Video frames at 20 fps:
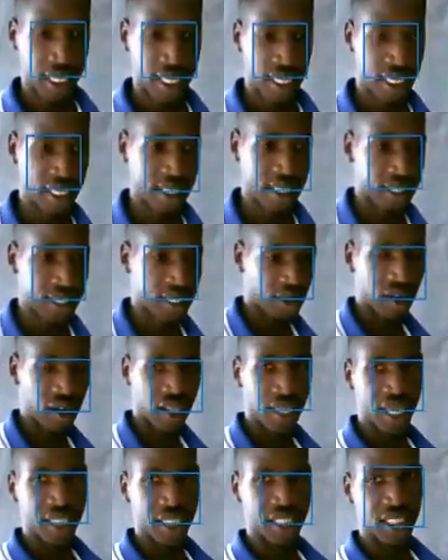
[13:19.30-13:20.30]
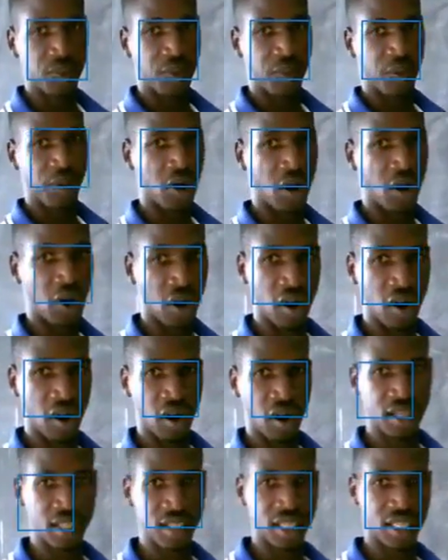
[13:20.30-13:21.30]
It's all that simple.
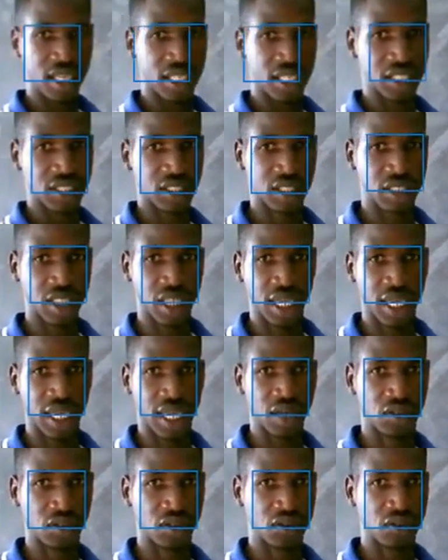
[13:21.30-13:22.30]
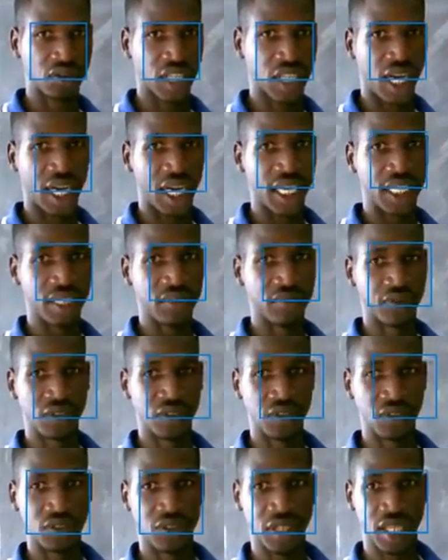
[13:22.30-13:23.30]
It does not take a lot of time for
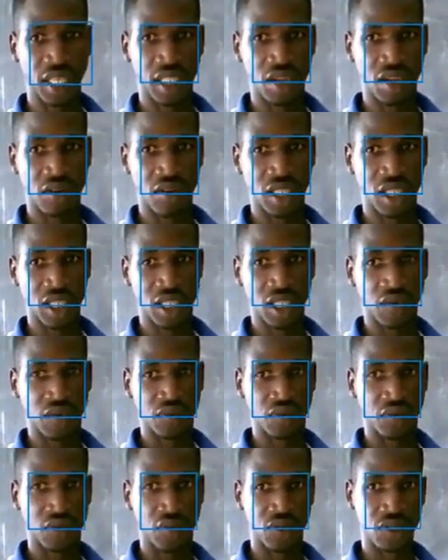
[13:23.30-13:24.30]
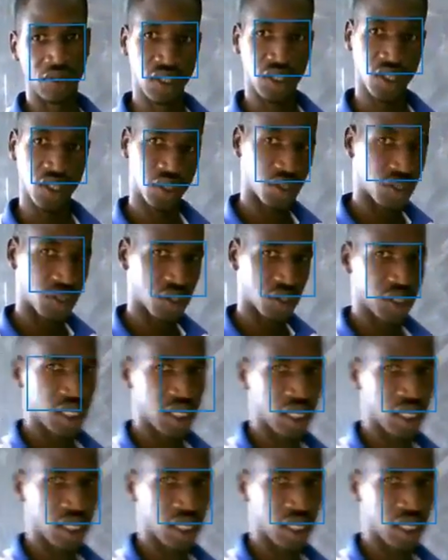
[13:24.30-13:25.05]
you to get the resultant force on